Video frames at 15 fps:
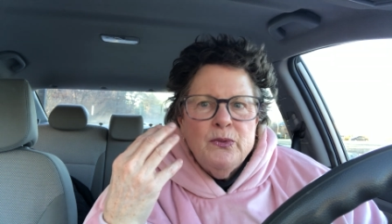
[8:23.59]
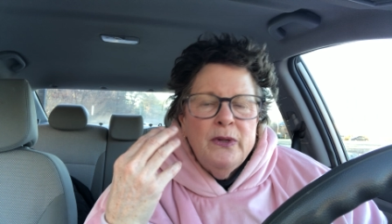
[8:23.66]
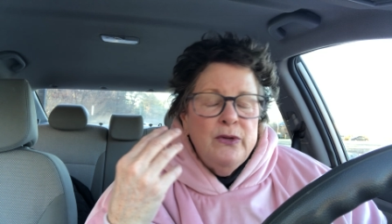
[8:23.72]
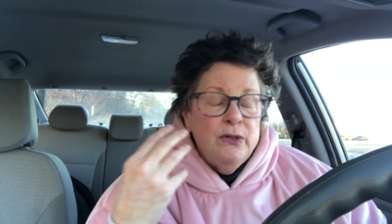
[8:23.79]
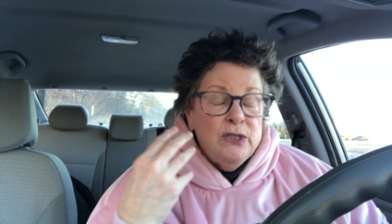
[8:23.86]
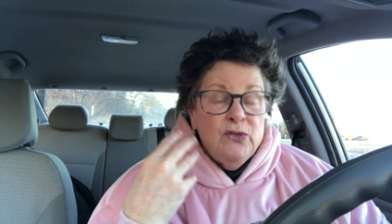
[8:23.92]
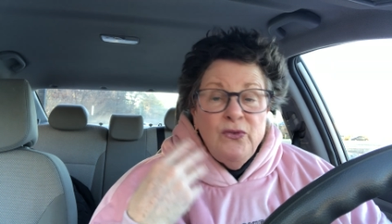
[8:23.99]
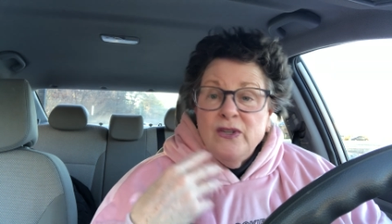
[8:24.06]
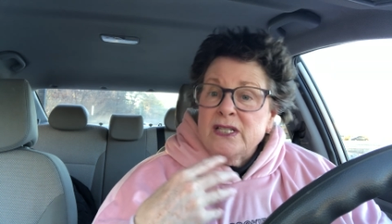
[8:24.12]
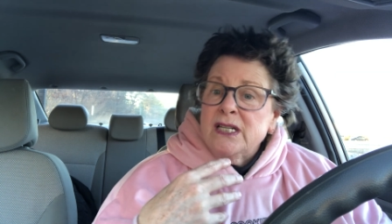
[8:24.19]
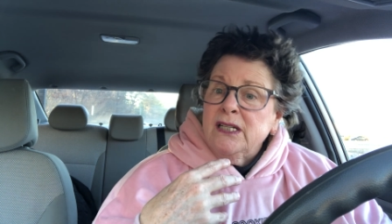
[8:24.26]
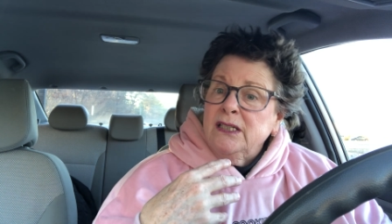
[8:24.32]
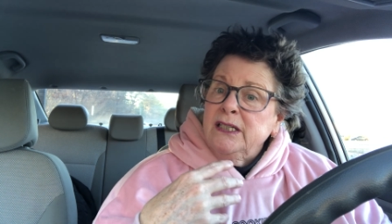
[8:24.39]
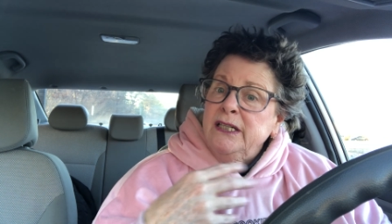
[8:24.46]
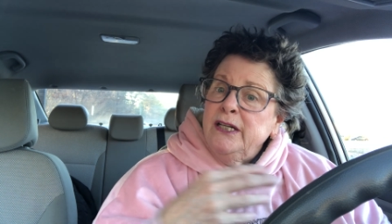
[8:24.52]
whether it's
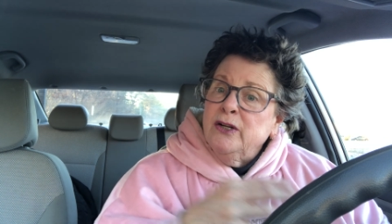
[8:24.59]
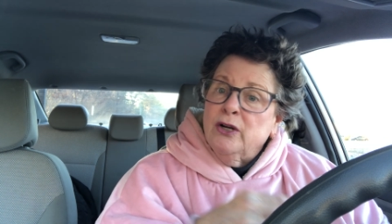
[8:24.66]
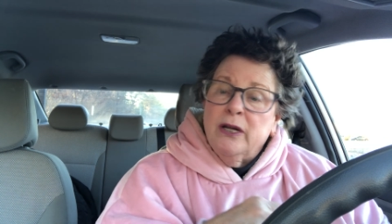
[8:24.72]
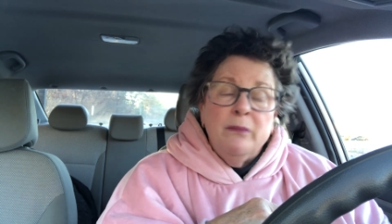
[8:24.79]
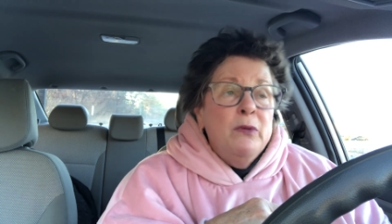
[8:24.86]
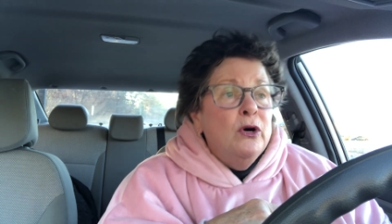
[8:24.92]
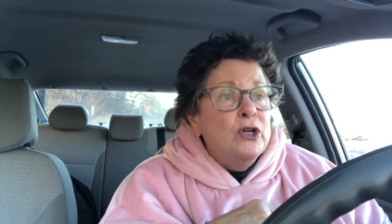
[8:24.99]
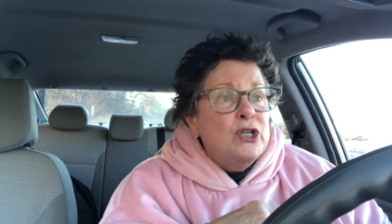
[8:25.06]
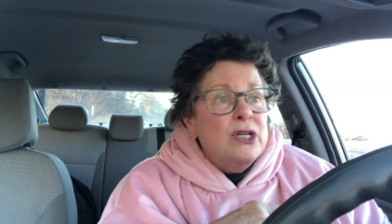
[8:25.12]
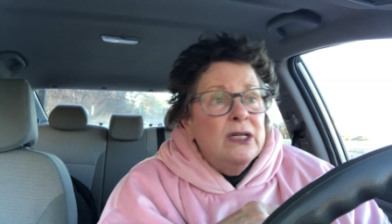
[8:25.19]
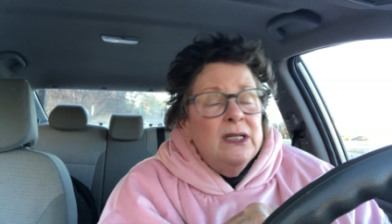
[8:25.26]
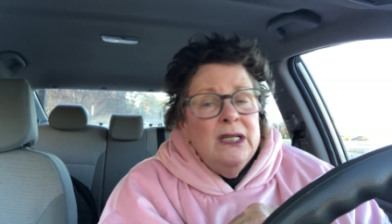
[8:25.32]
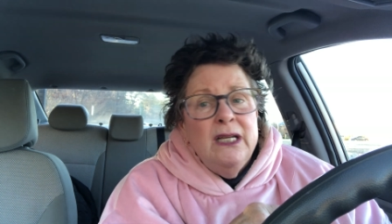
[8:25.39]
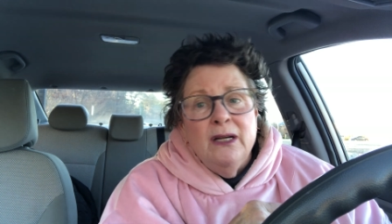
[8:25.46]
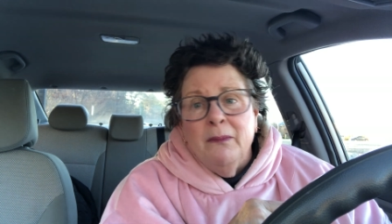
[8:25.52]
physically or
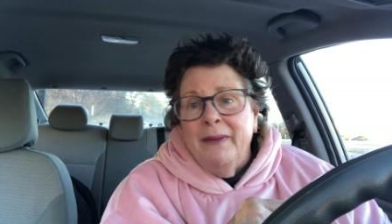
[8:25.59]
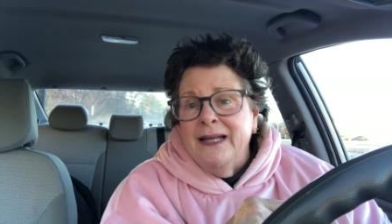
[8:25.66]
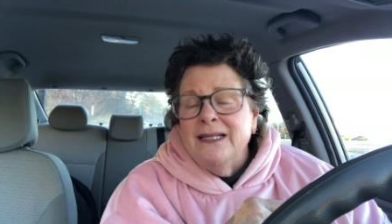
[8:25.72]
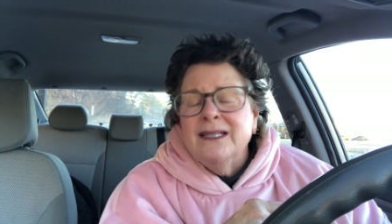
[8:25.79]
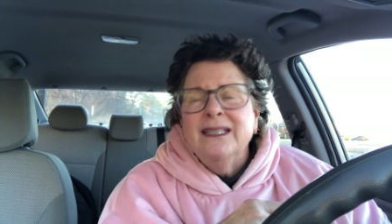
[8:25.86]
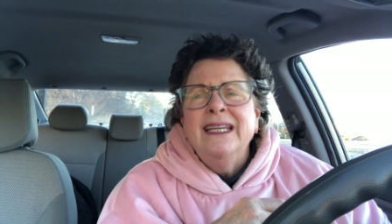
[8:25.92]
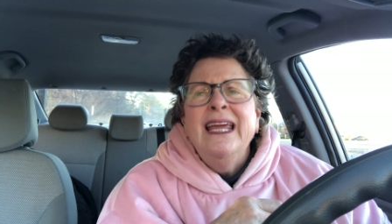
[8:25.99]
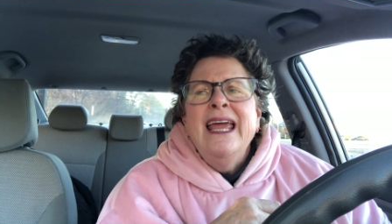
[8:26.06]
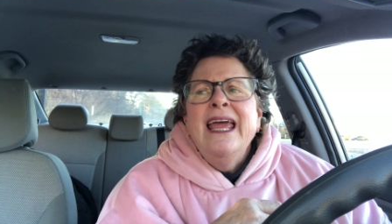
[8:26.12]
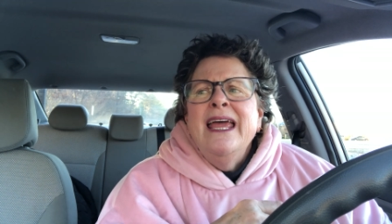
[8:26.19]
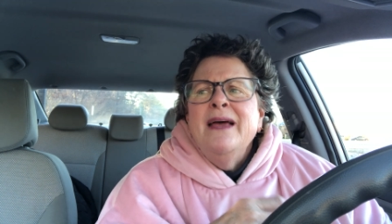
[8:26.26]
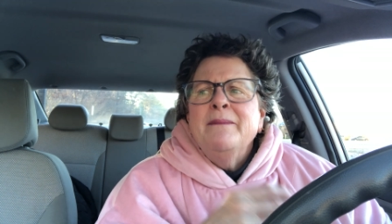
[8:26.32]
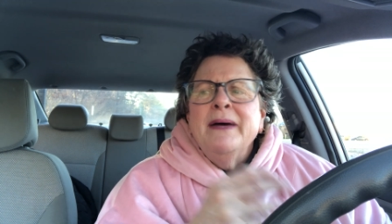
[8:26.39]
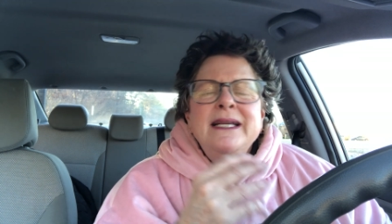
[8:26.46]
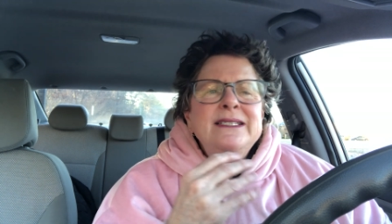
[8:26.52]
emotionally or mentally,
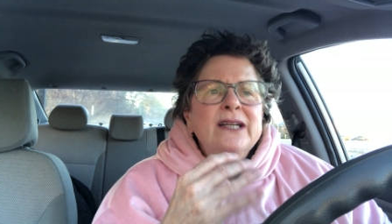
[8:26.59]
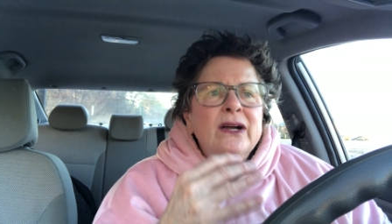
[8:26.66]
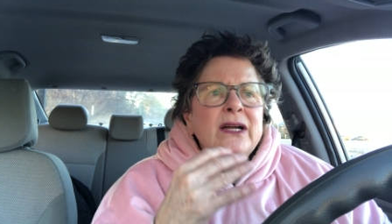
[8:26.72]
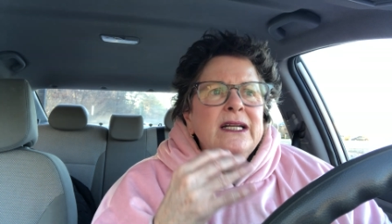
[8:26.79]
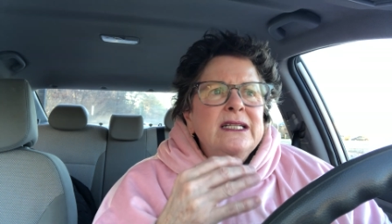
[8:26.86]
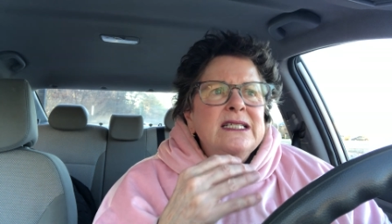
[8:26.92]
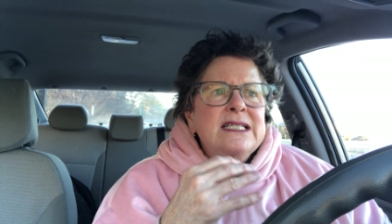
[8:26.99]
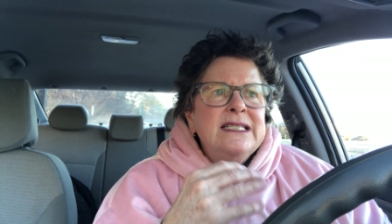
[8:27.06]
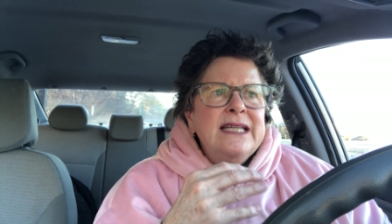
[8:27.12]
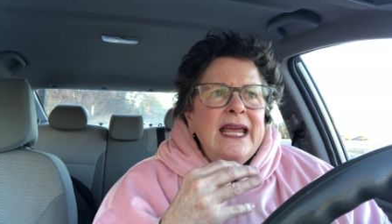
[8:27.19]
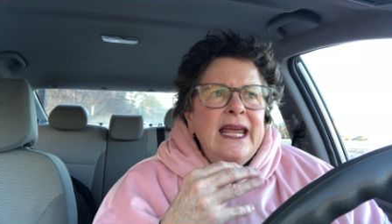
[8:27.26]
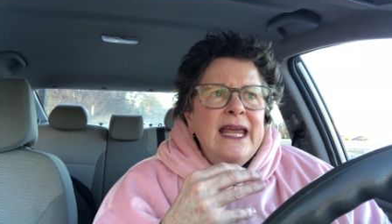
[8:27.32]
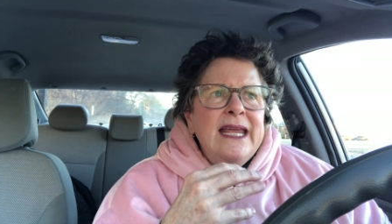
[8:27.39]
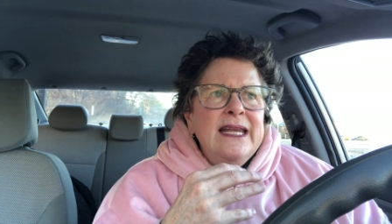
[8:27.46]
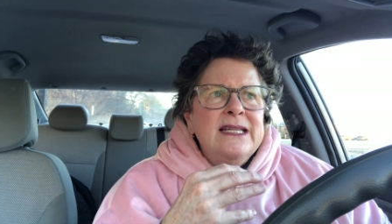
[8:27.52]
my darkest
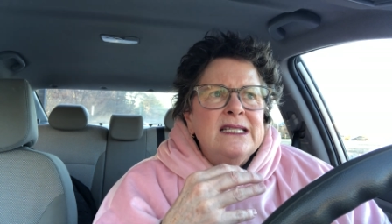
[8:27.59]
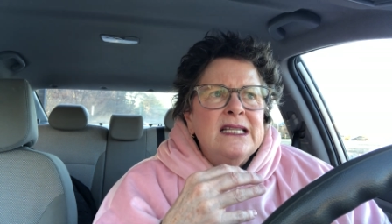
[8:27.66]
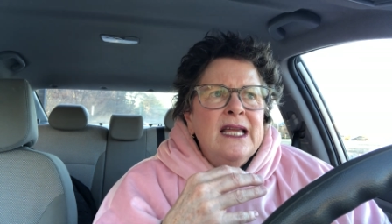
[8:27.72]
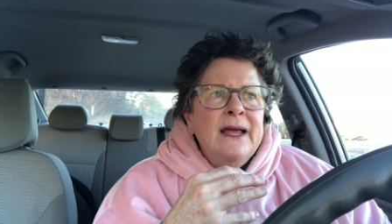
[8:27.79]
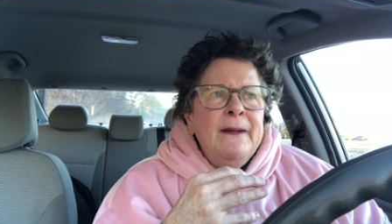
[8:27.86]
days,